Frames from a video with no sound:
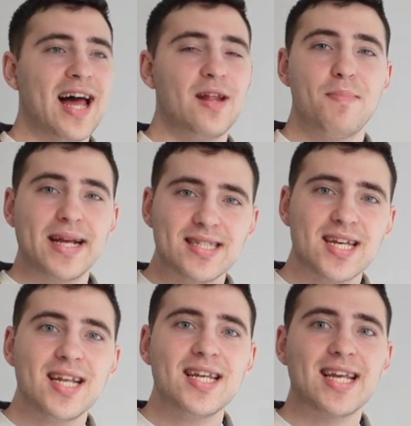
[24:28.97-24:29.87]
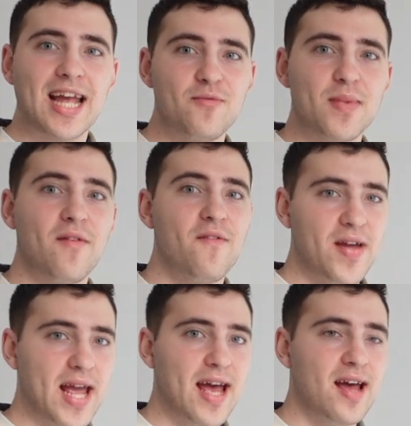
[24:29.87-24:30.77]
and it basically gave me a
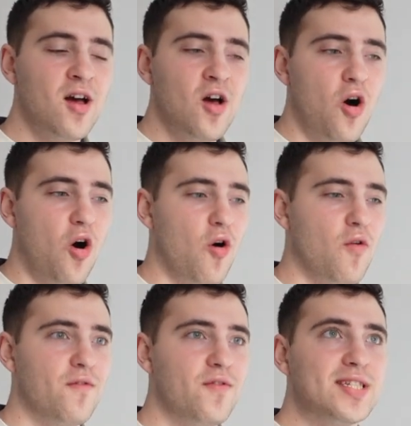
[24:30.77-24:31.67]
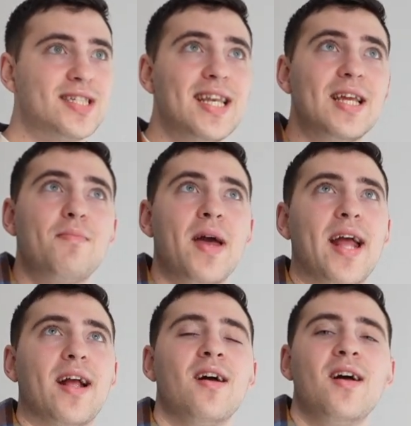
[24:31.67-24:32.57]
fear of
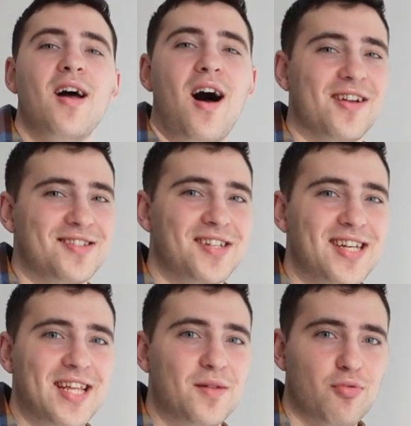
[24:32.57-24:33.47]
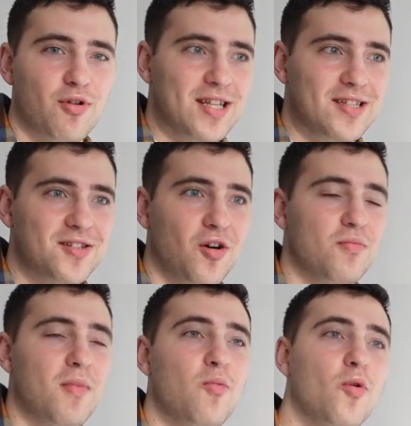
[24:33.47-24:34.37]
sleeping underneath prints
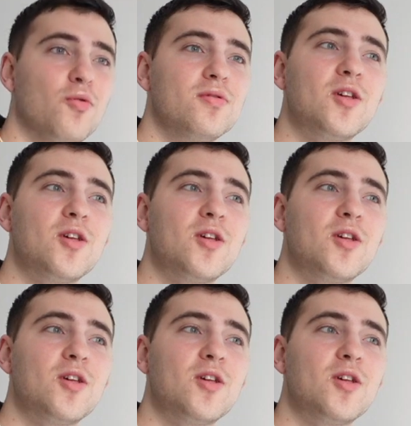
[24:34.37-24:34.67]
on my wall.